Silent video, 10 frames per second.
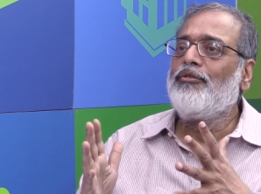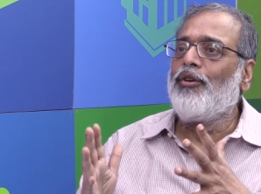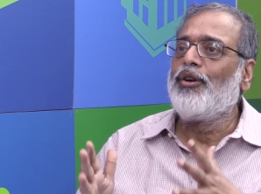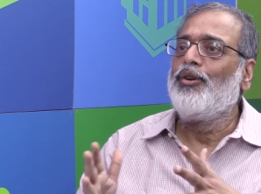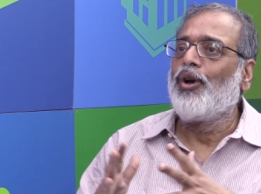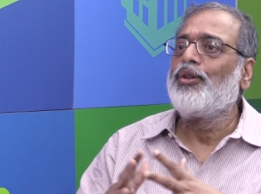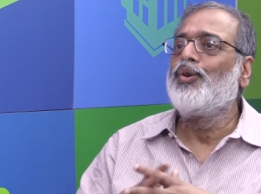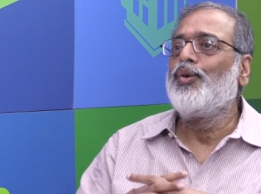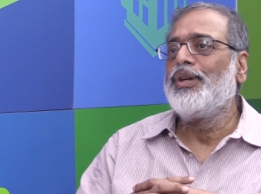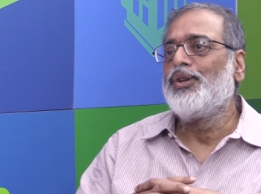for
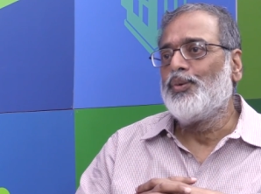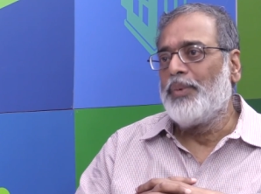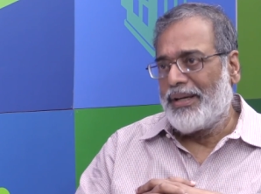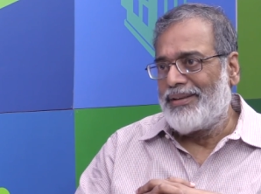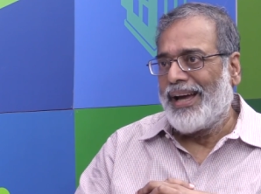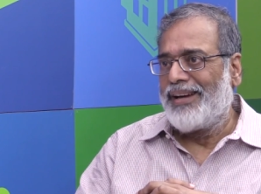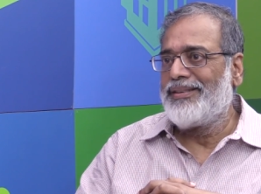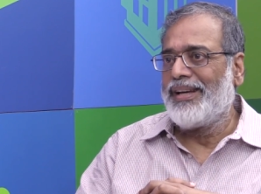North Korea to be attacked.